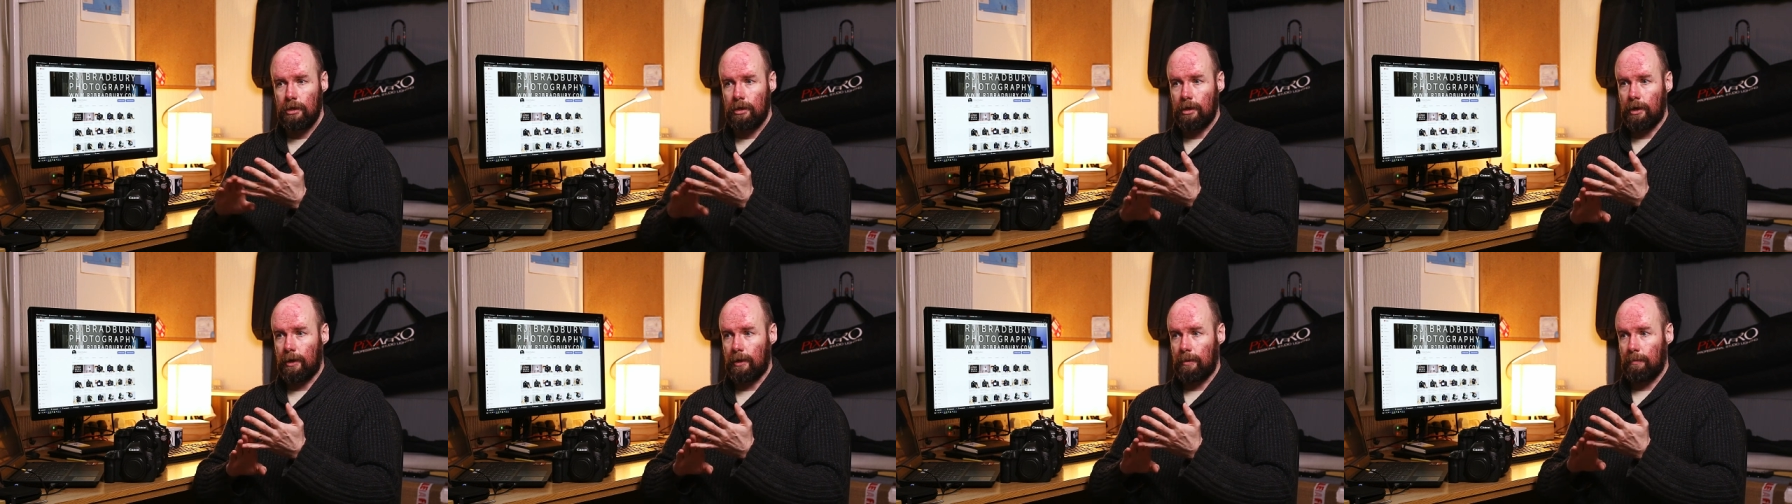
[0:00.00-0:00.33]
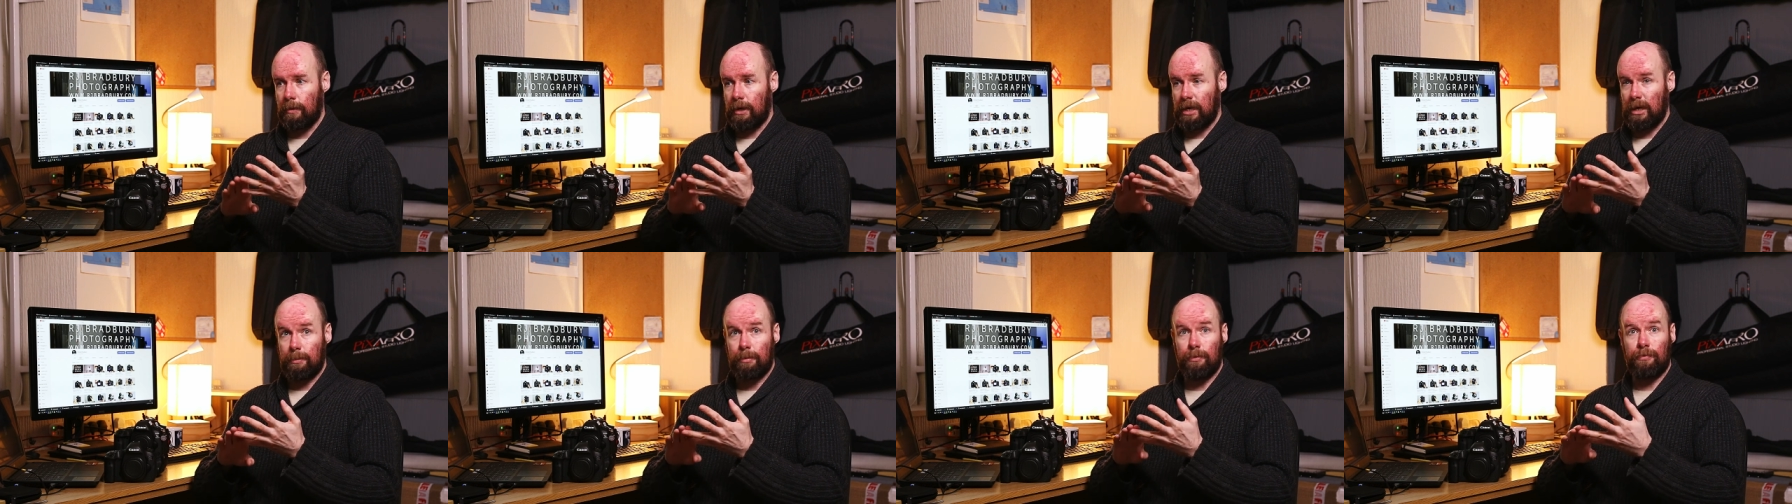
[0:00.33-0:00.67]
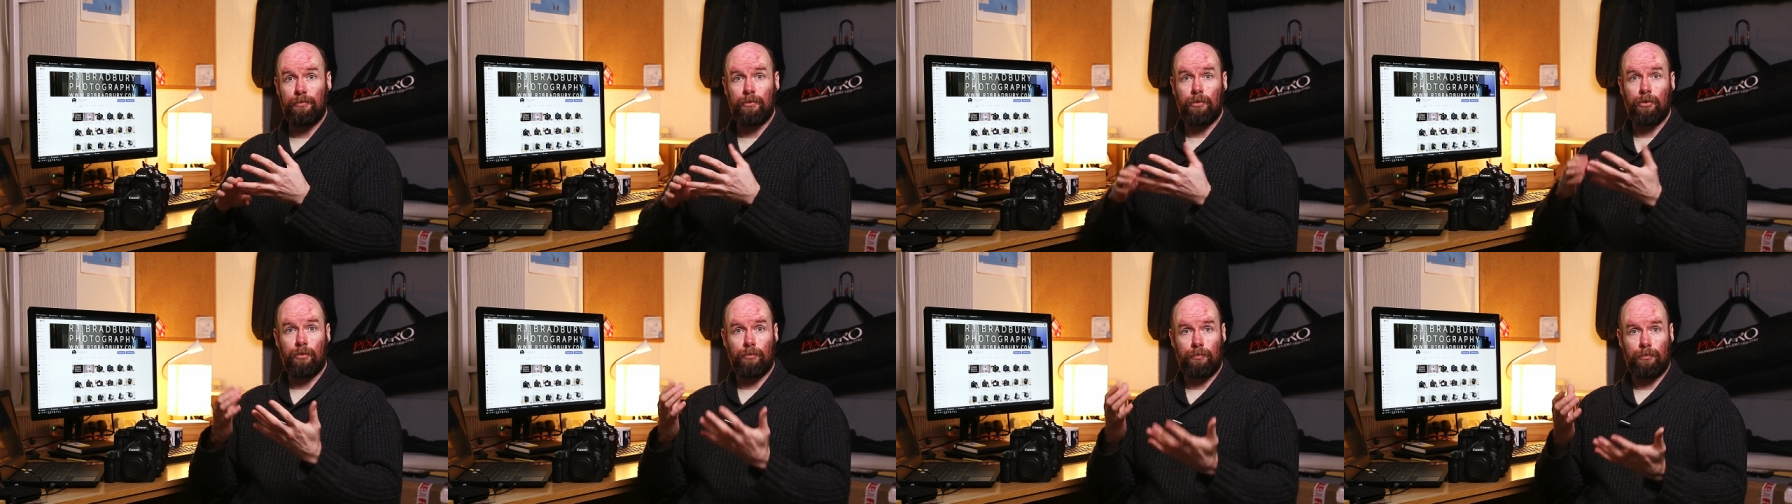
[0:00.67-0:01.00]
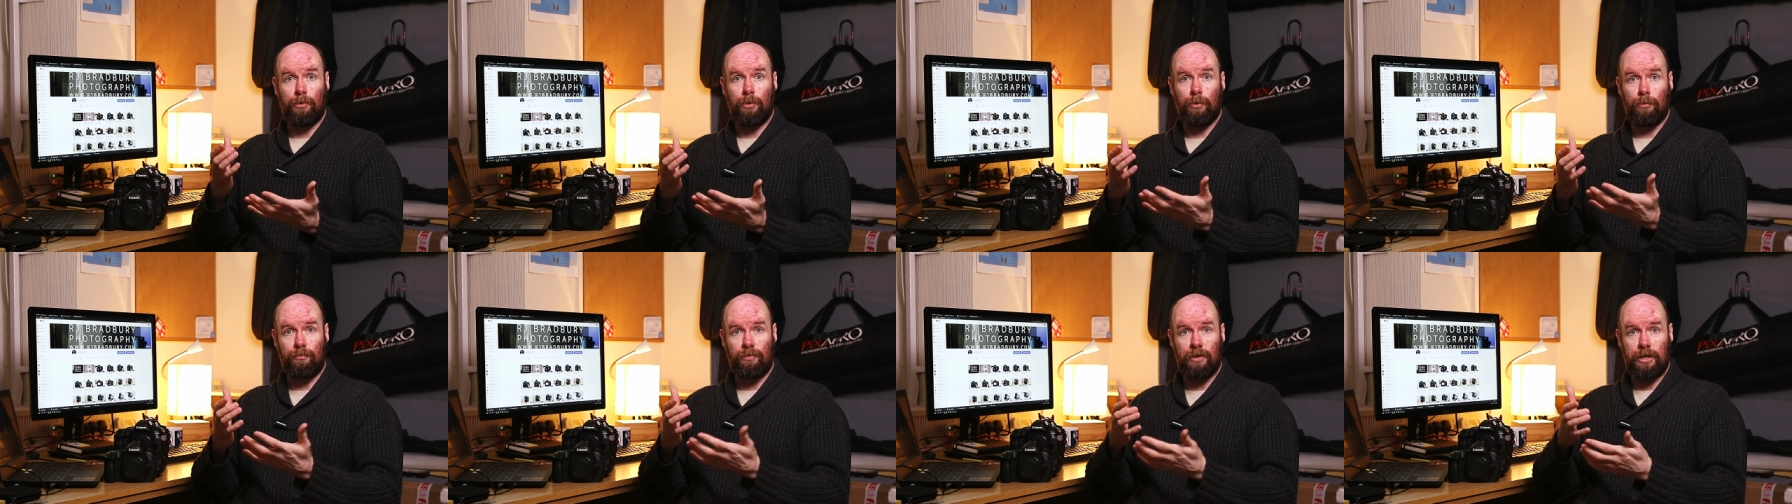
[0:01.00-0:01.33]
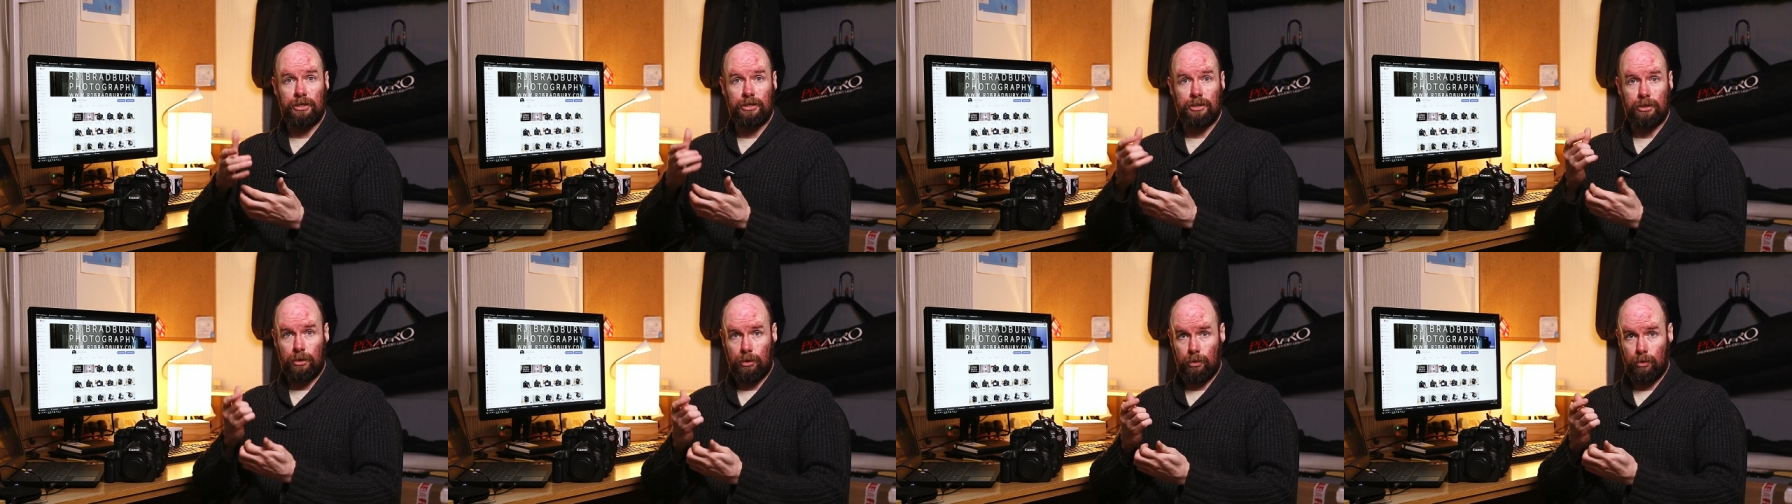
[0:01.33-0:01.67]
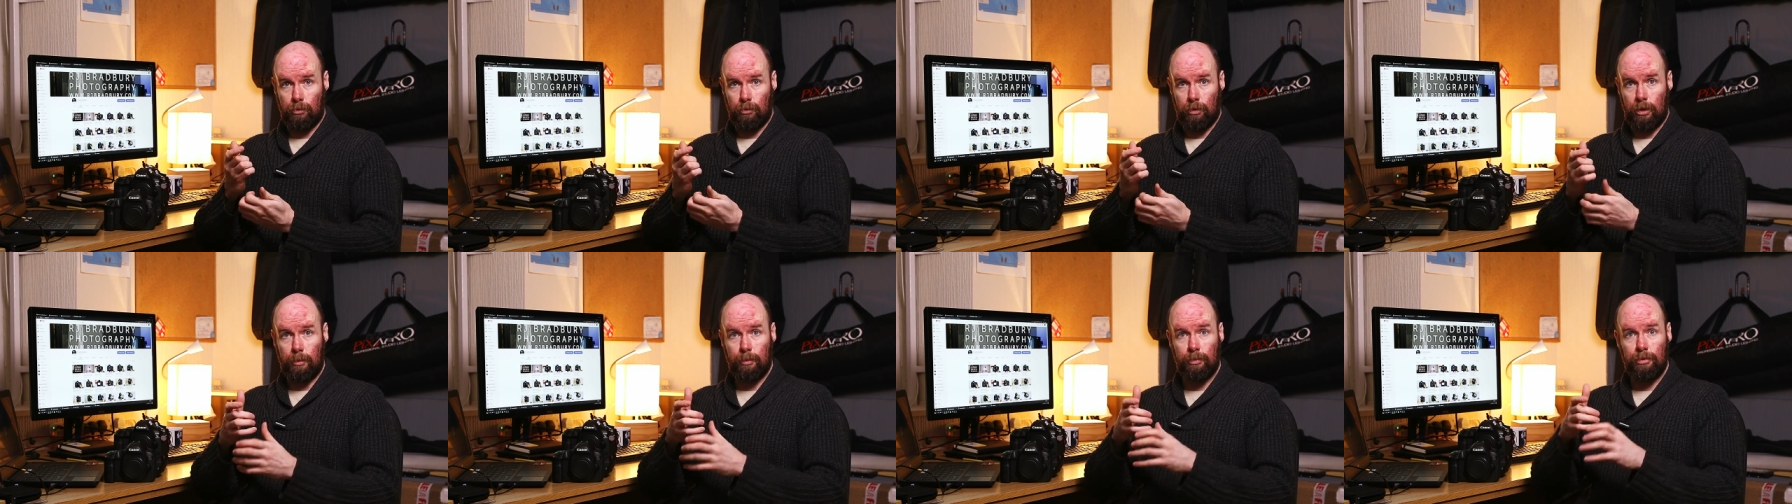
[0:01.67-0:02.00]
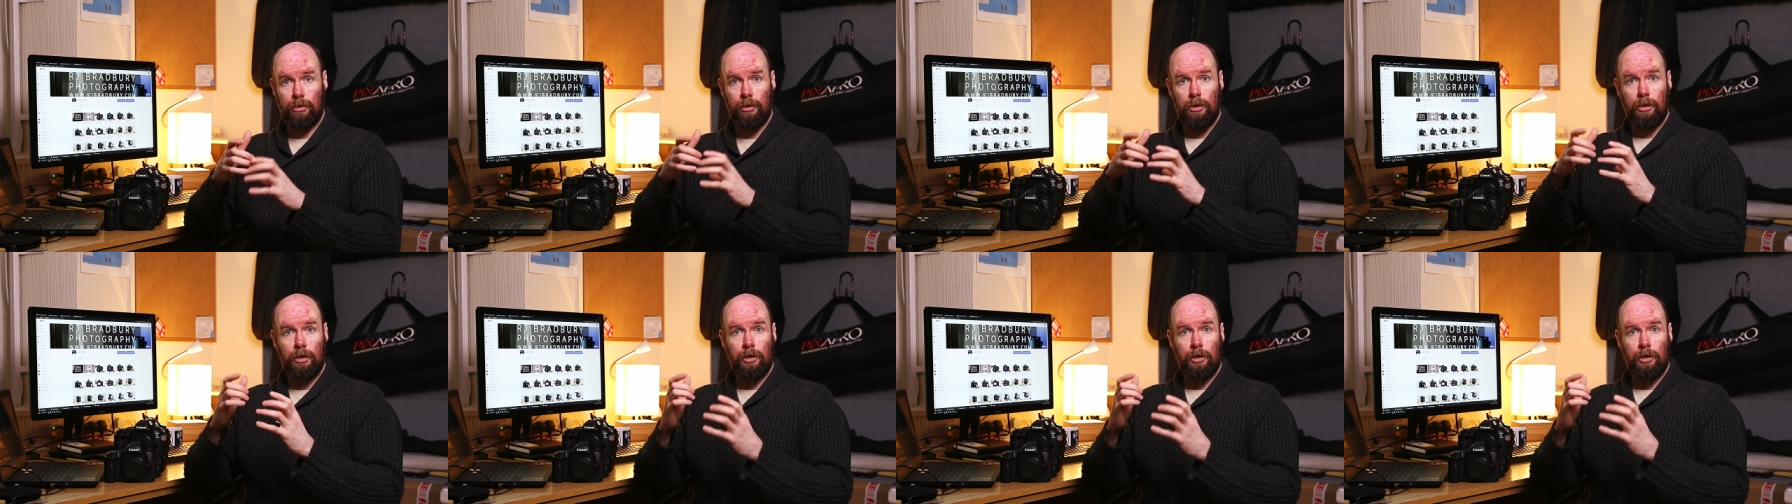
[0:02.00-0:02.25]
Um, and I prefer the form factor, the grip,